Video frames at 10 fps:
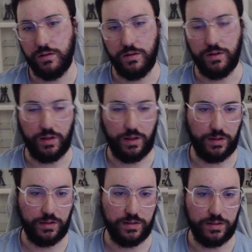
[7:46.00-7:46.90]

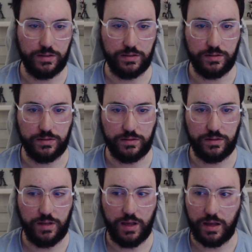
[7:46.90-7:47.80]
And uh,
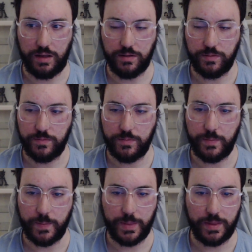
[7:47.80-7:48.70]
yeah.
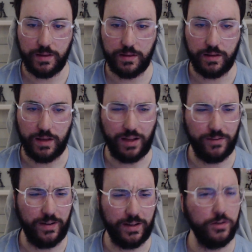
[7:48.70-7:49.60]
I uh,
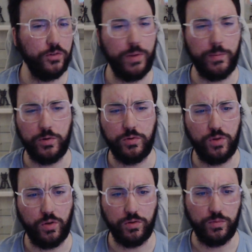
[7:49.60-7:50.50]
fuck, I don't remember who
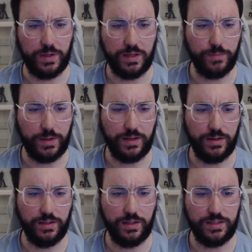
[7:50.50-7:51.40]
told me, but they,
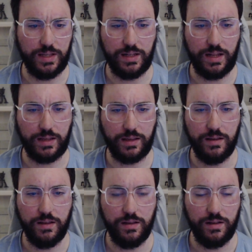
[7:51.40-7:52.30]
they said like
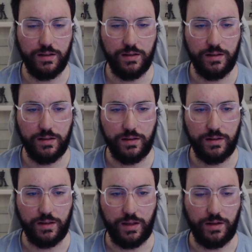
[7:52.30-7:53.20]

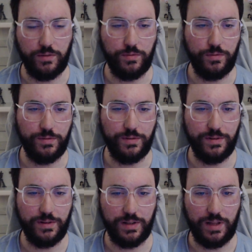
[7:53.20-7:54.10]
uh,
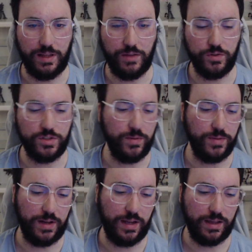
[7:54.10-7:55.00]
there was
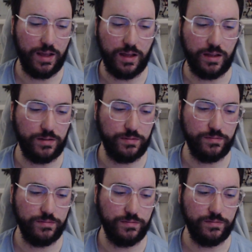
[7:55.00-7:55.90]
something like ah,
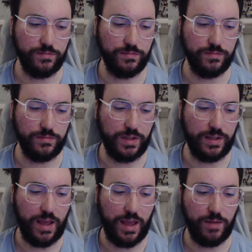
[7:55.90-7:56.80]
the
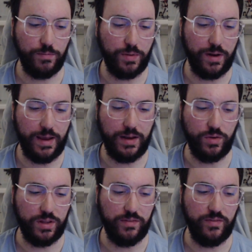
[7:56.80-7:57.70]
game played
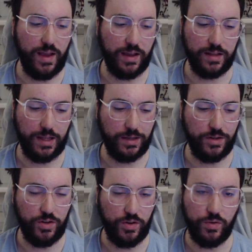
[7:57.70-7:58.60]
with the fact that
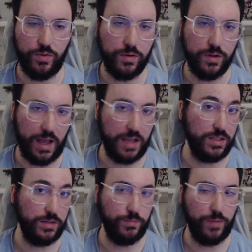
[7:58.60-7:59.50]
you as
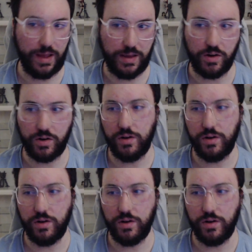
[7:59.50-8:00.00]
a player,